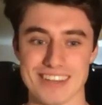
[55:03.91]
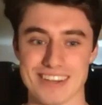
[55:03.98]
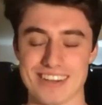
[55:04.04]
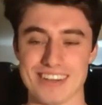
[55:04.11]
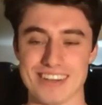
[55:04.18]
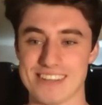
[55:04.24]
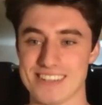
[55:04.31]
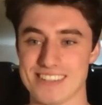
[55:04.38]

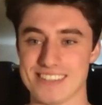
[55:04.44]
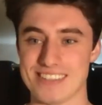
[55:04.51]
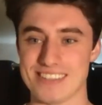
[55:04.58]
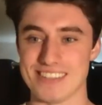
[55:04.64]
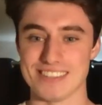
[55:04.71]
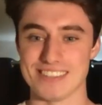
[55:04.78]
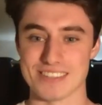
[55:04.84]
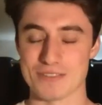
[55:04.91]
Uh,
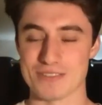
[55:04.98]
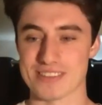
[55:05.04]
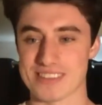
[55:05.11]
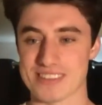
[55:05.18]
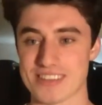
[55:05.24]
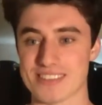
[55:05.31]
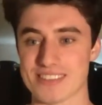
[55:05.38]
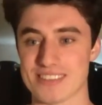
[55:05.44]
the social
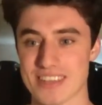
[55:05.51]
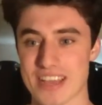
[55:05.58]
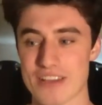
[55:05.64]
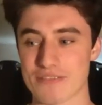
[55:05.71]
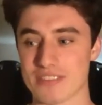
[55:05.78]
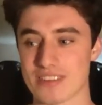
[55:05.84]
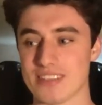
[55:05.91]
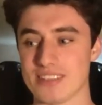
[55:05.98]
sciences,
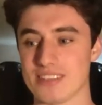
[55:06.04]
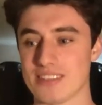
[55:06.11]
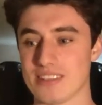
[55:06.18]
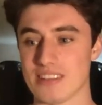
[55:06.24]
definitely.